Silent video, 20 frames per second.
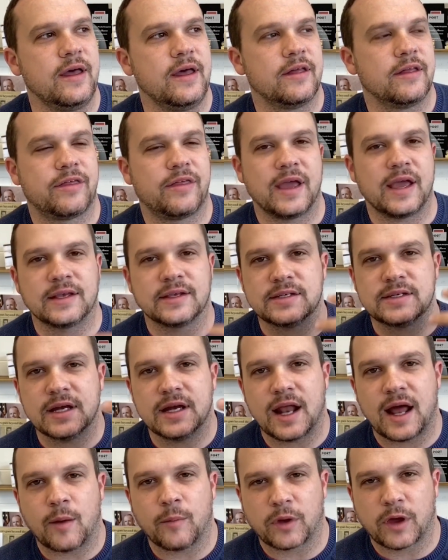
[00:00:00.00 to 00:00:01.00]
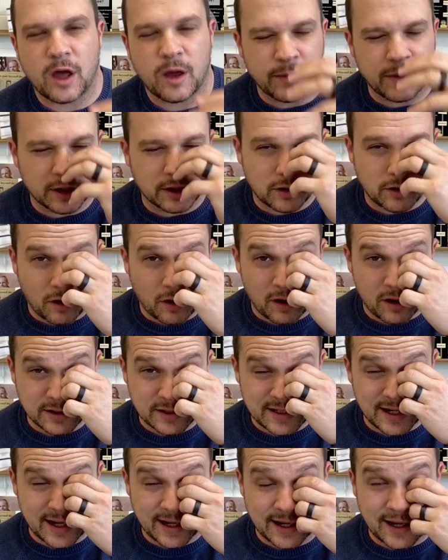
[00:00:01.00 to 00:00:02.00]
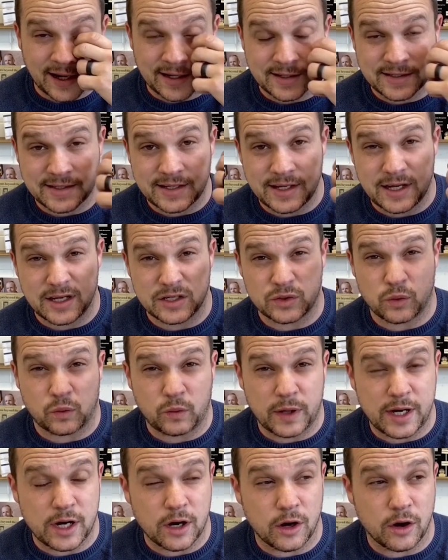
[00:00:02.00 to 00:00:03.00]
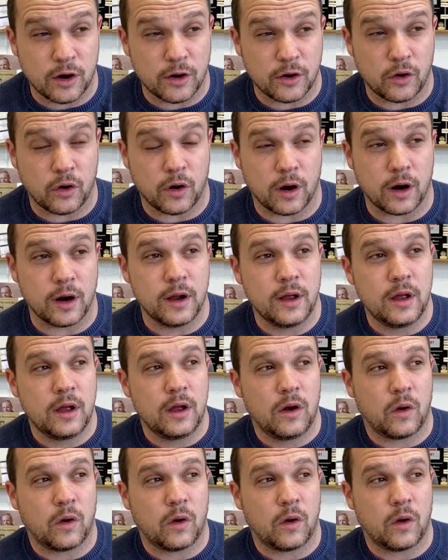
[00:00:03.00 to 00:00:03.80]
things that I'm coming across that I kind of see as weird or